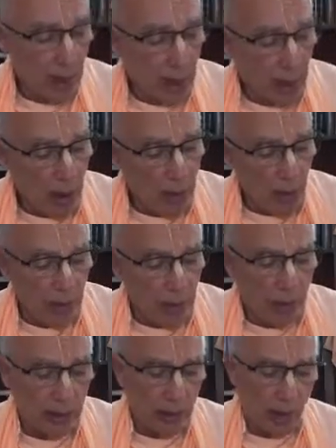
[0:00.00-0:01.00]
Although the
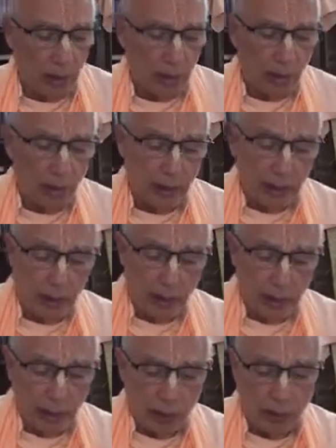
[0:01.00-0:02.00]
entire creation
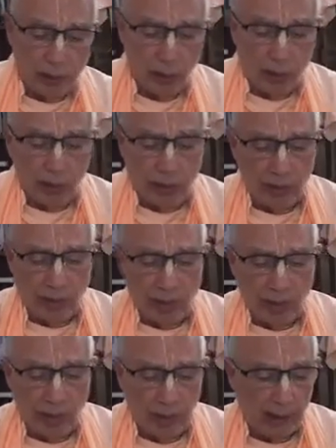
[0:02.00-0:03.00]
is full of different
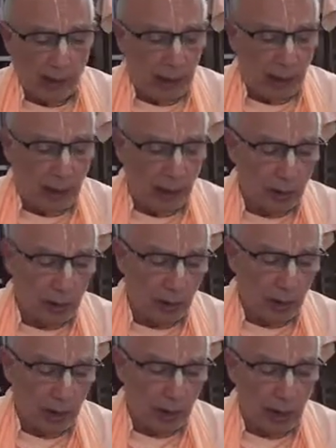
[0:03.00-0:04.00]
tastes because of
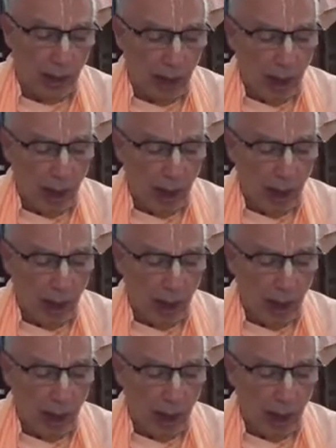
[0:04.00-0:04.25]
me,